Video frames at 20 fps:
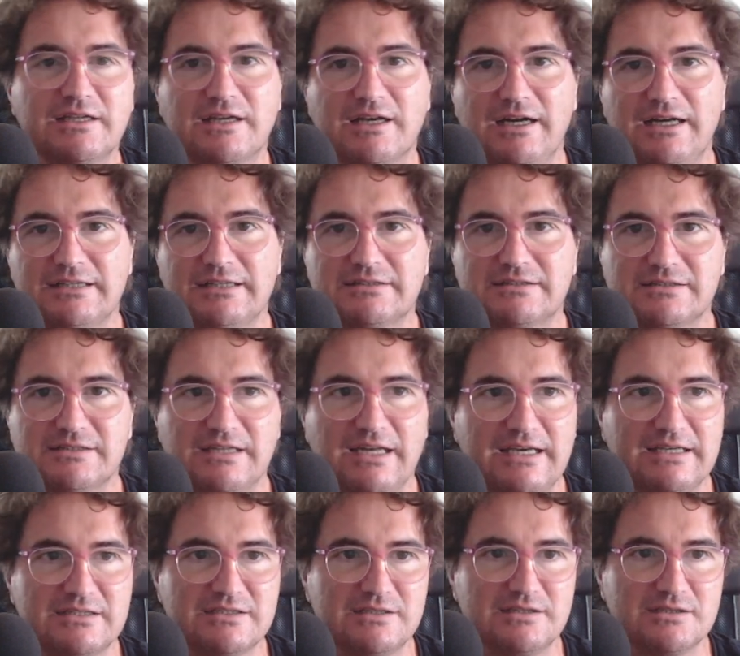cut
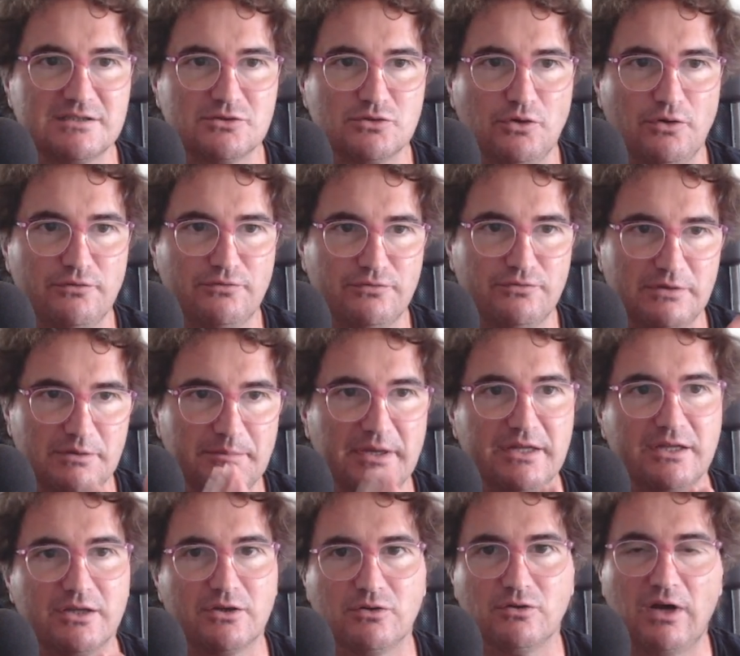slices of
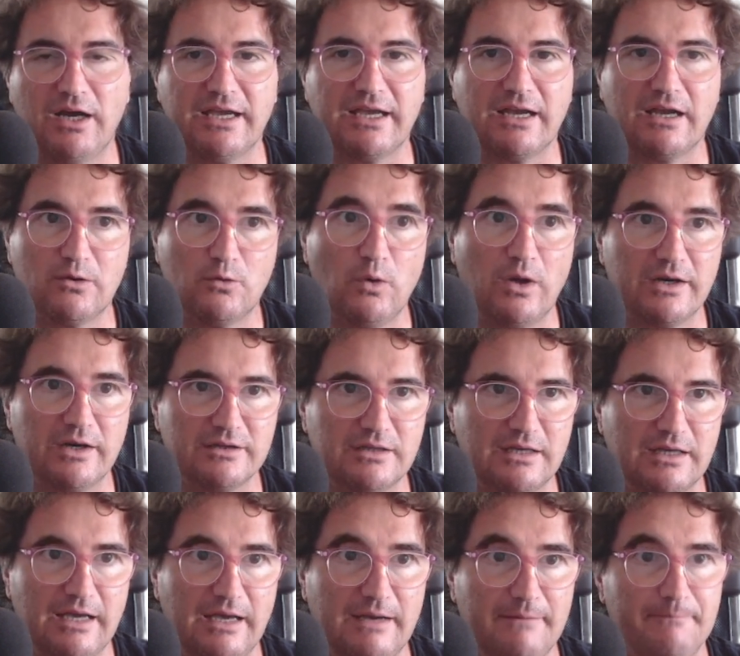Iberico high
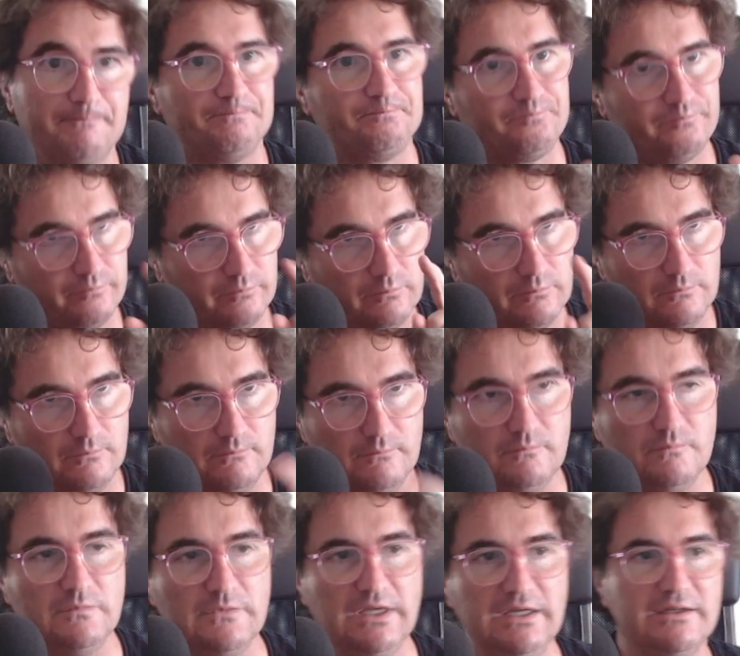quality ham.
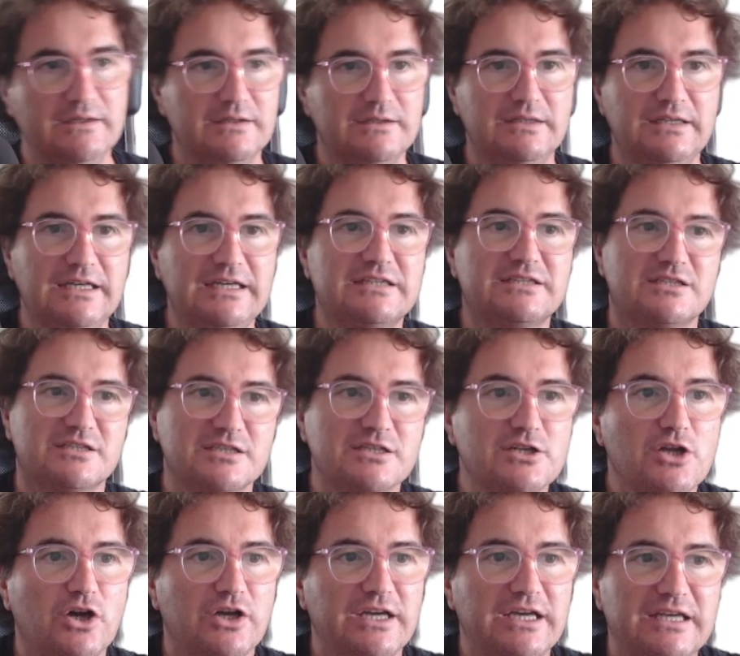It's
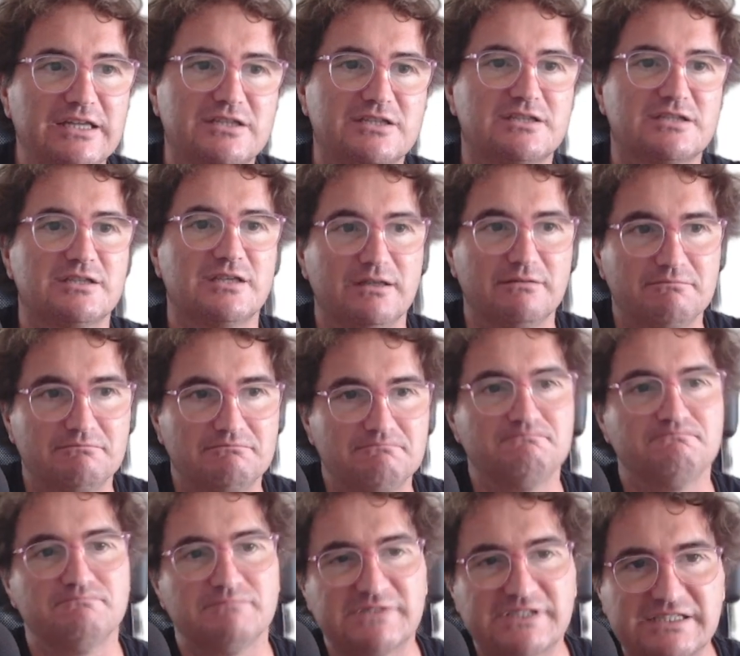
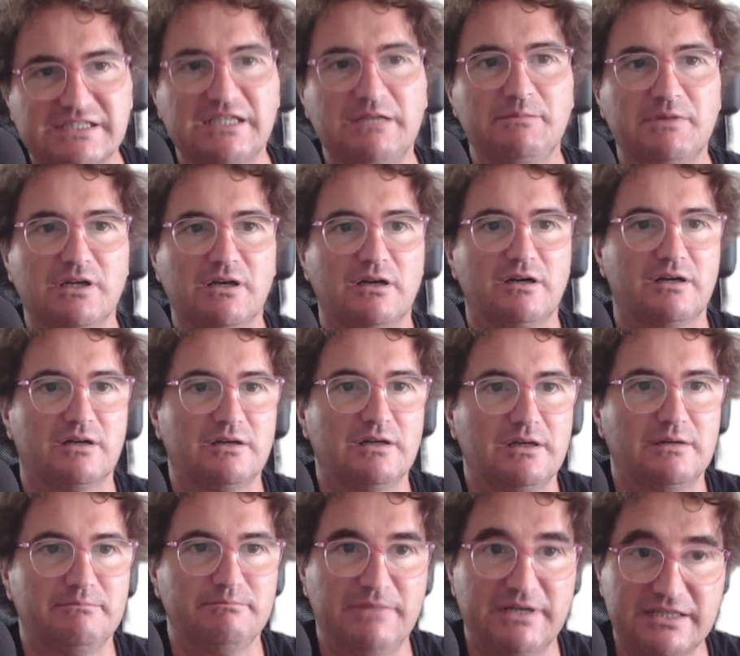similar,
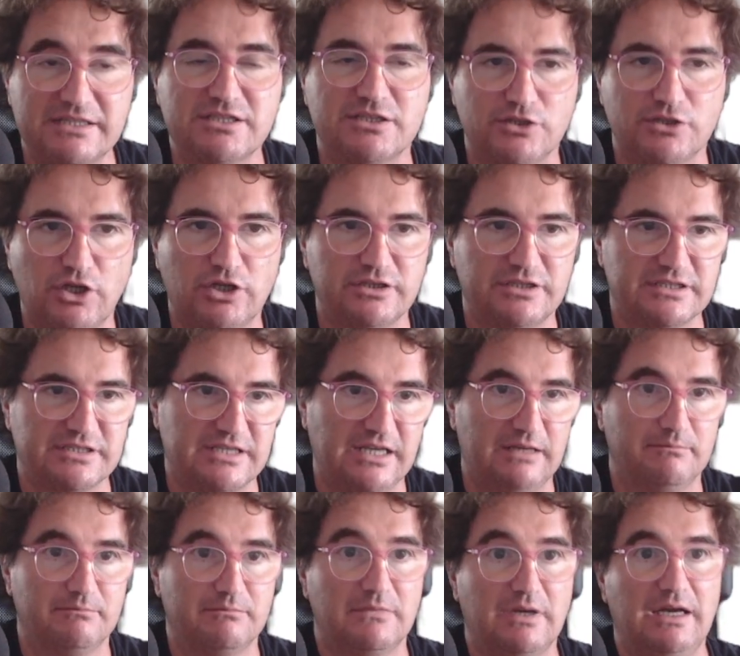but it's not the
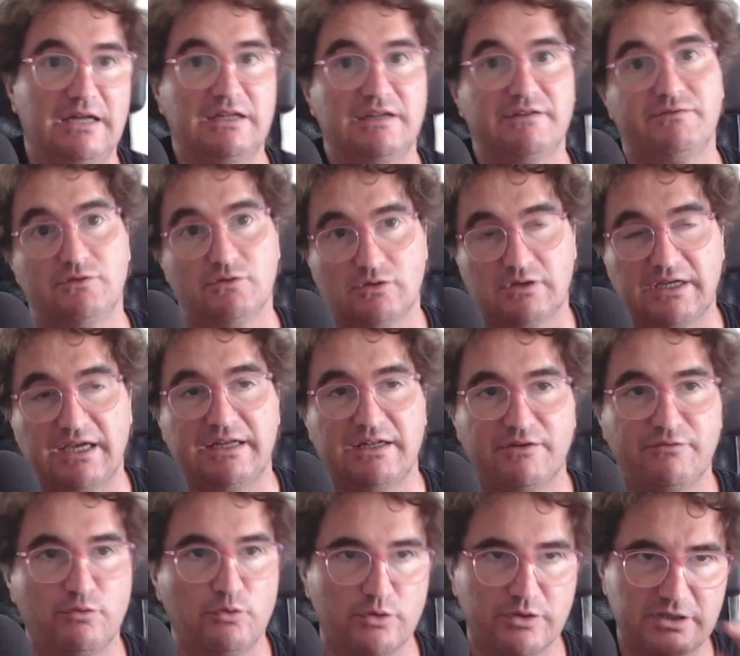same. And if you can
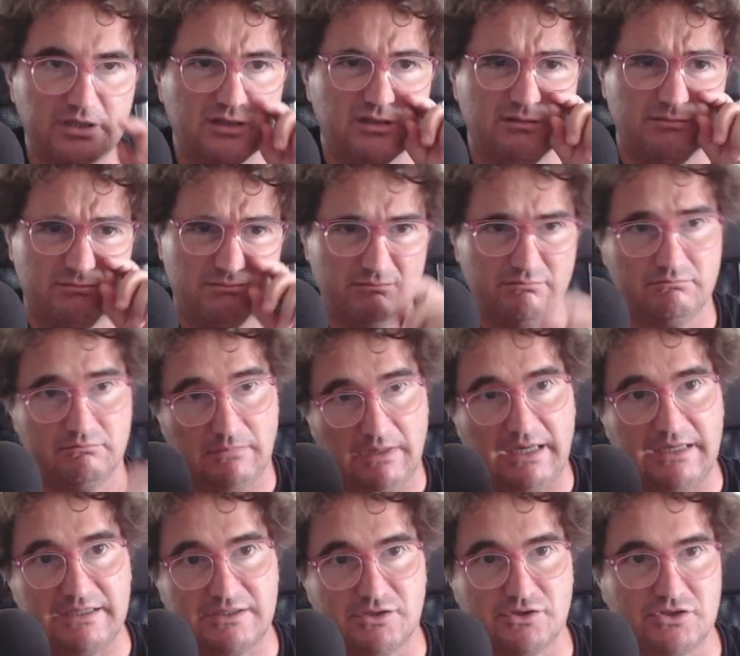afford it,
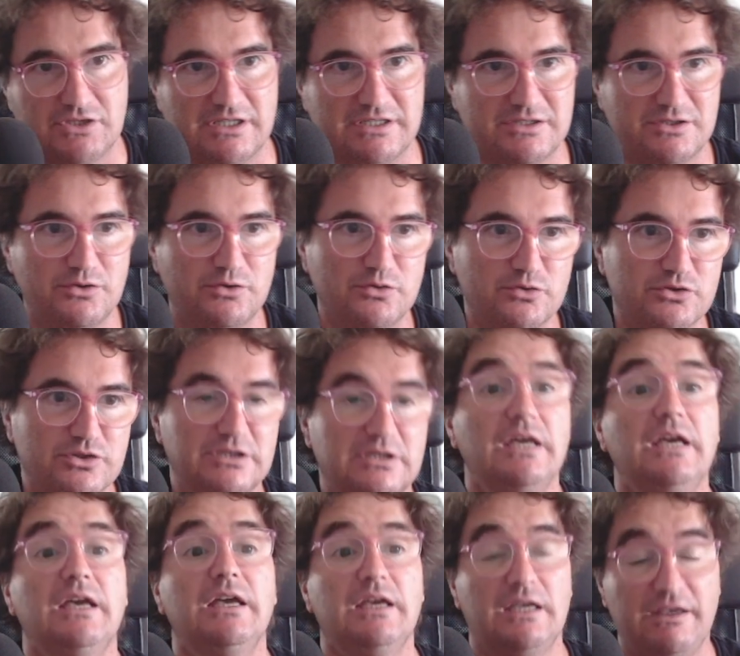I suggest you use it.
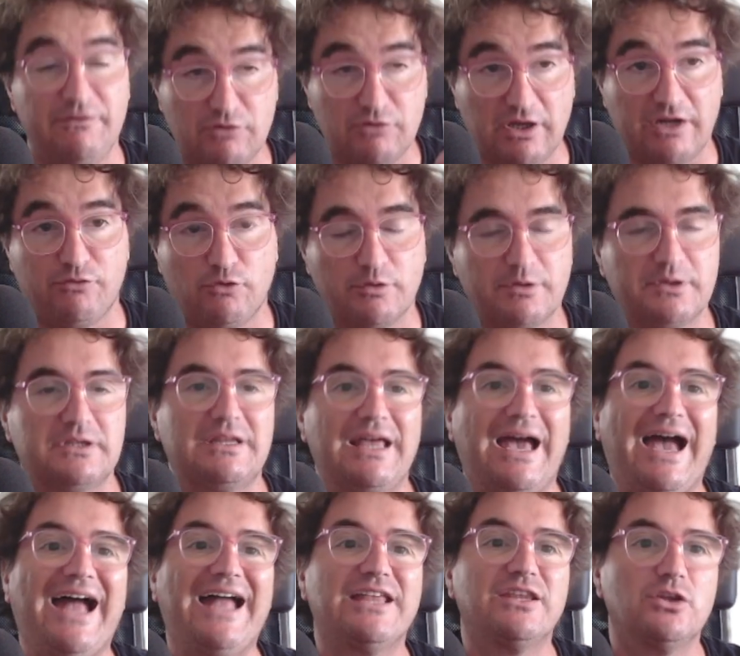If you can afford it
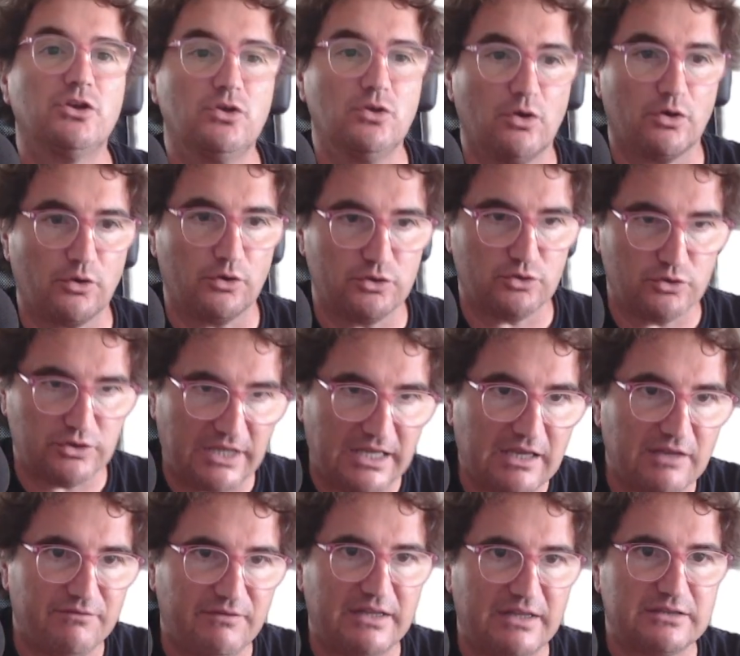and you're going to take
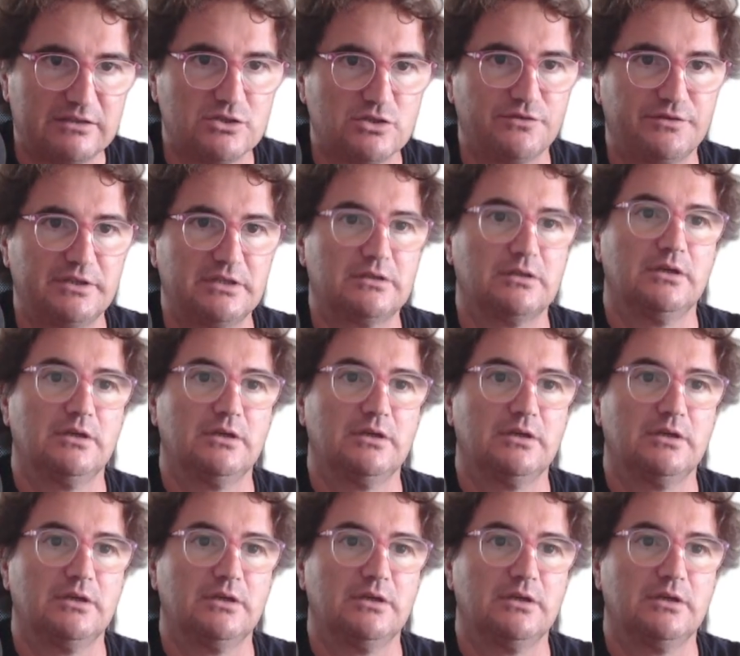advantage of it,